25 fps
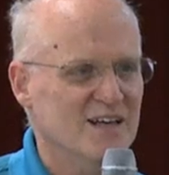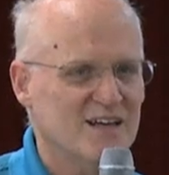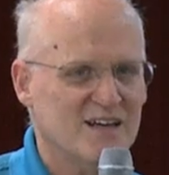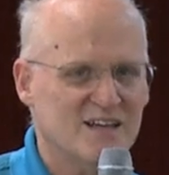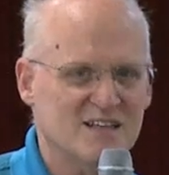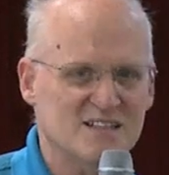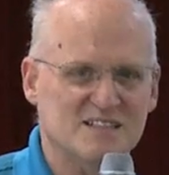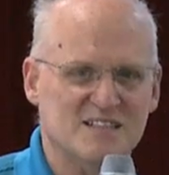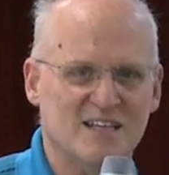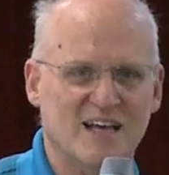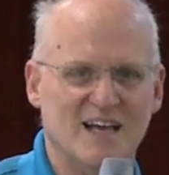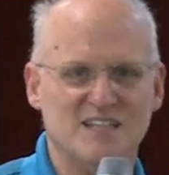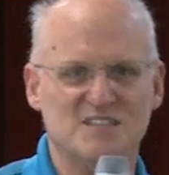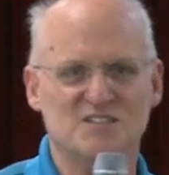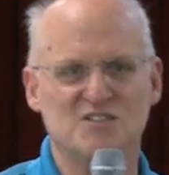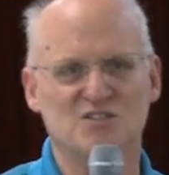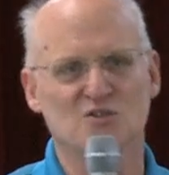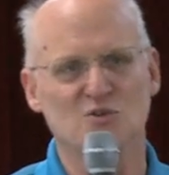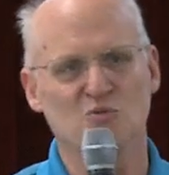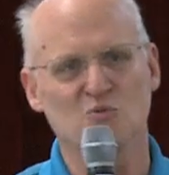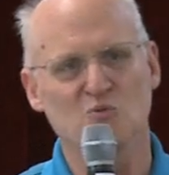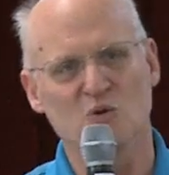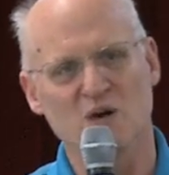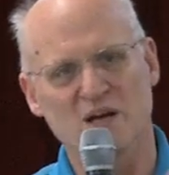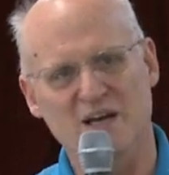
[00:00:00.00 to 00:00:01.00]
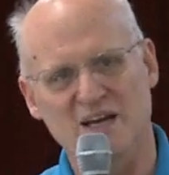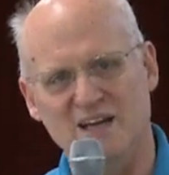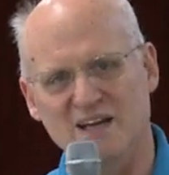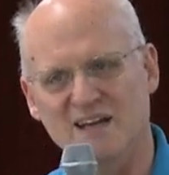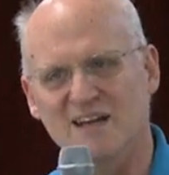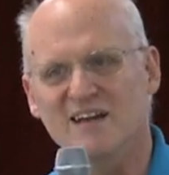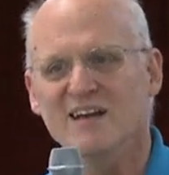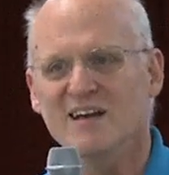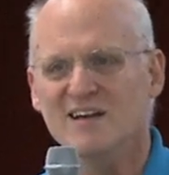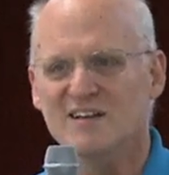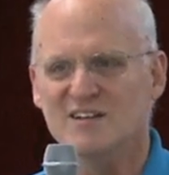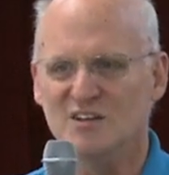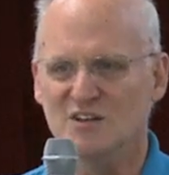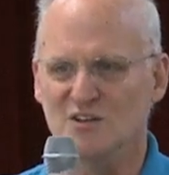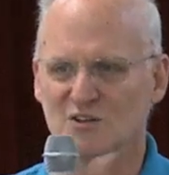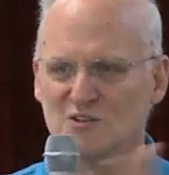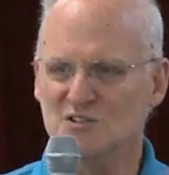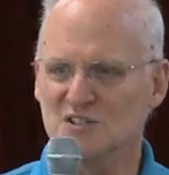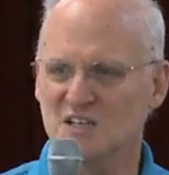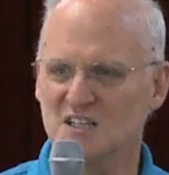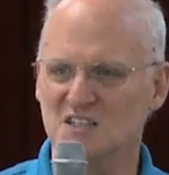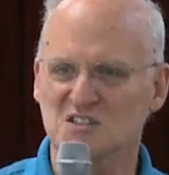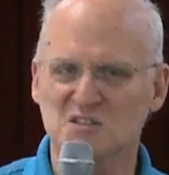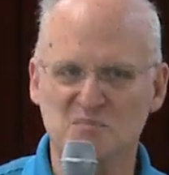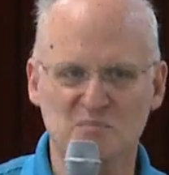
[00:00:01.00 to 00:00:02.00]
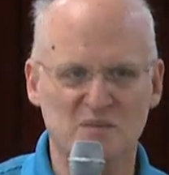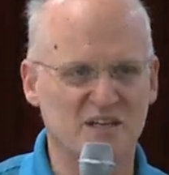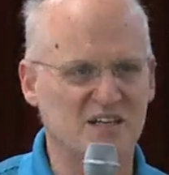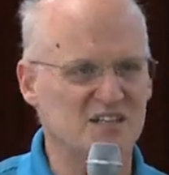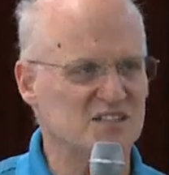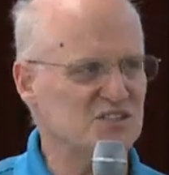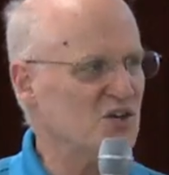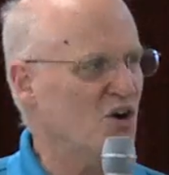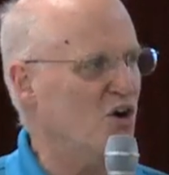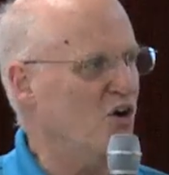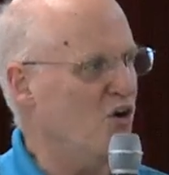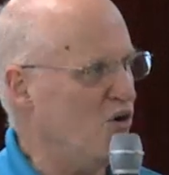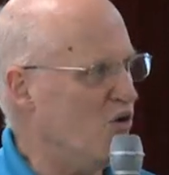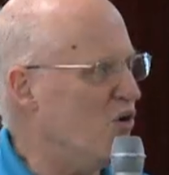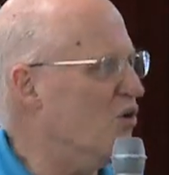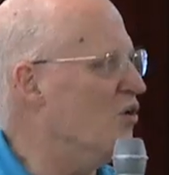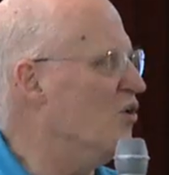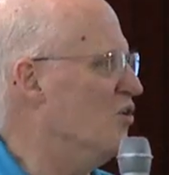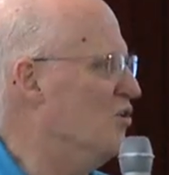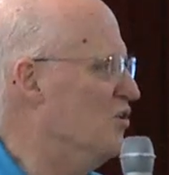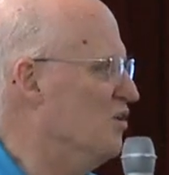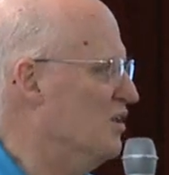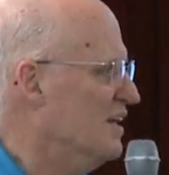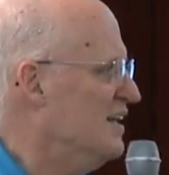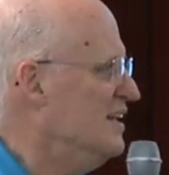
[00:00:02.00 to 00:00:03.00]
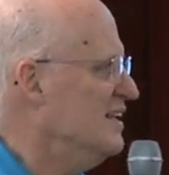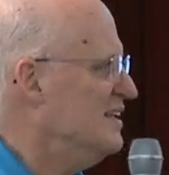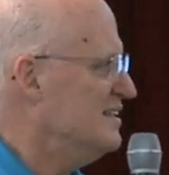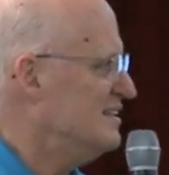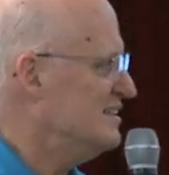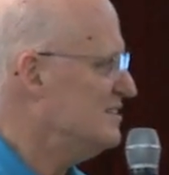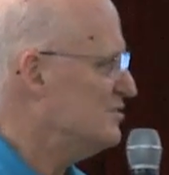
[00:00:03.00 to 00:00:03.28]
Because that's the way the New Testament as a whole